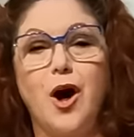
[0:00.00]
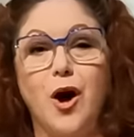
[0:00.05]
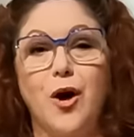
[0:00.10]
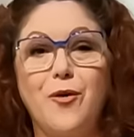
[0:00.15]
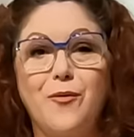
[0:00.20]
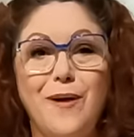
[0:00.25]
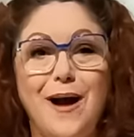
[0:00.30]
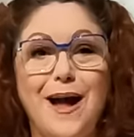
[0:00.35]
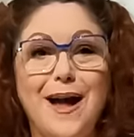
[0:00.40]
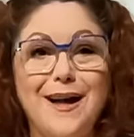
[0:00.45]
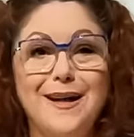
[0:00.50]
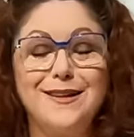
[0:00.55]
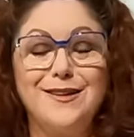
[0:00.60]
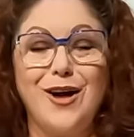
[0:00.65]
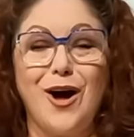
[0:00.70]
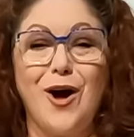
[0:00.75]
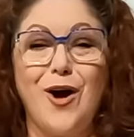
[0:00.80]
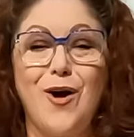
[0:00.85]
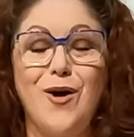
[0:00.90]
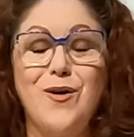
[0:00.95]
All right,
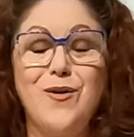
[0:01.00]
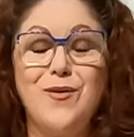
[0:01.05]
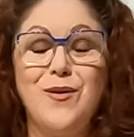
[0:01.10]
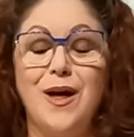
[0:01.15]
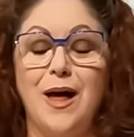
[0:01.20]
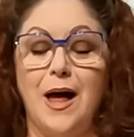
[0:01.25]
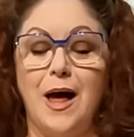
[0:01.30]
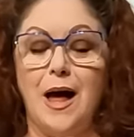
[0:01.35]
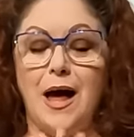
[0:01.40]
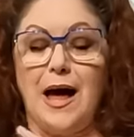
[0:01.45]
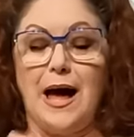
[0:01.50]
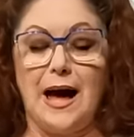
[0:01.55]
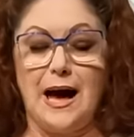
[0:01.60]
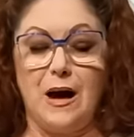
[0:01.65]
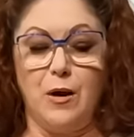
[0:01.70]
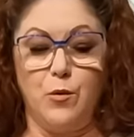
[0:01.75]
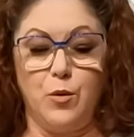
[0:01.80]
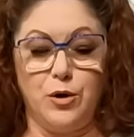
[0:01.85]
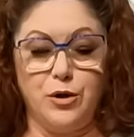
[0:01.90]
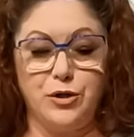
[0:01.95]
y'all,
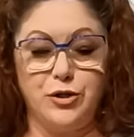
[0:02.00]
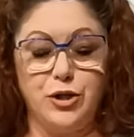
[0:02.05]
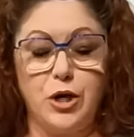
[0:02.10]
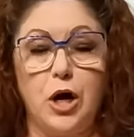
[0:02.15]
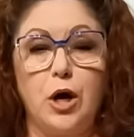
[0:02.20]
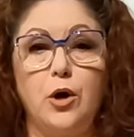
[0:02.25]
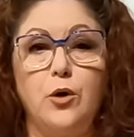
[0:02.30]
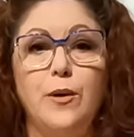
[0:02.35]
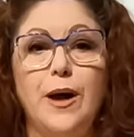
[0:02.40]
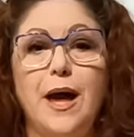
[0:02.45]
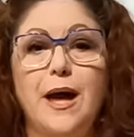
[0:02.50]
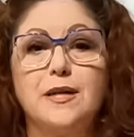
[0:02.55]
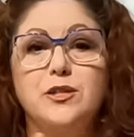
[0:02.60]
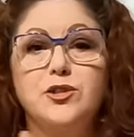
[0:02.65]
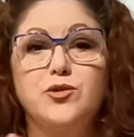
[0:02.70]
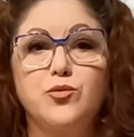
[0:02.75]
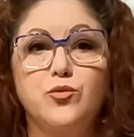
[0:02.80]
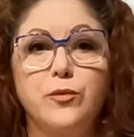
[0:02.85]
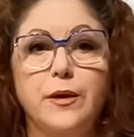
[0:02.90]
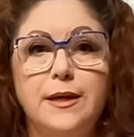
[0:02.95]
our dough
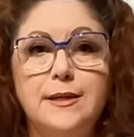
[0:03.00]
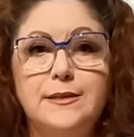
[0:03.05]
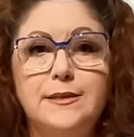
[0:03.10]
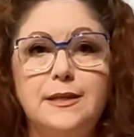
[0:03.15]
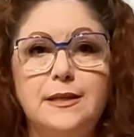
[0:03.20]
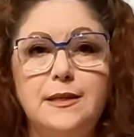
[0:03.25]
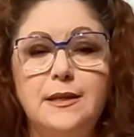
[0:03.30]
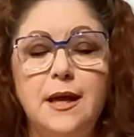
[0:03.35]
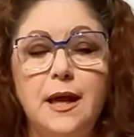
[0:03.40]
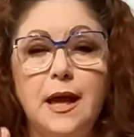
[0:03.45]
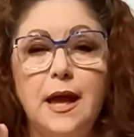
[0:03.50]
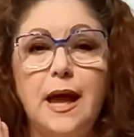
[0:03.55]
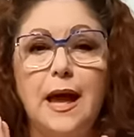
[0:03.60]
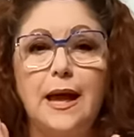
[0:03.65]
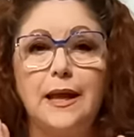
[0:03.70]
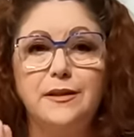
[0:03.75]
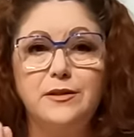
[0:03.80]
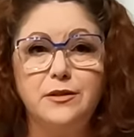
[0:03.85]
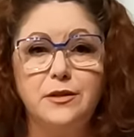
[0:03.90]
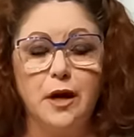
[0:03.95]
has risen
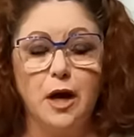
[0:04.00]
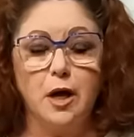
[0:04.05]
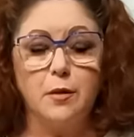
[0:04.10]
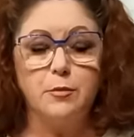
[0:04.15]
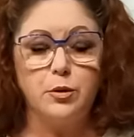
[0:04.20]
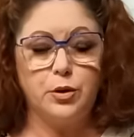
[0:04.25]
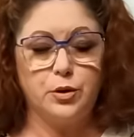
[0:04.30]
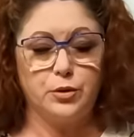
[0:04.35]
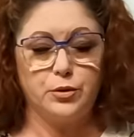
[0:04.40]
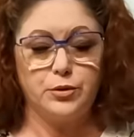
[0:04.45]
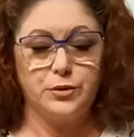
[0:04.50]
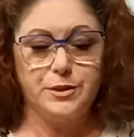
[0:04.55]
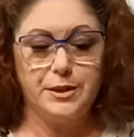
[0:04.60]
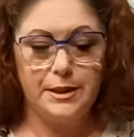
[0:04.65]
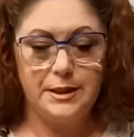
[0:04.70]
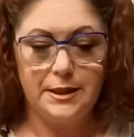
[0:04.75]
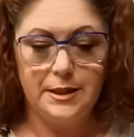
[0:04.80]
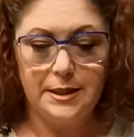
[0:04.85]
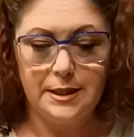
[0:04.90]
and doubled.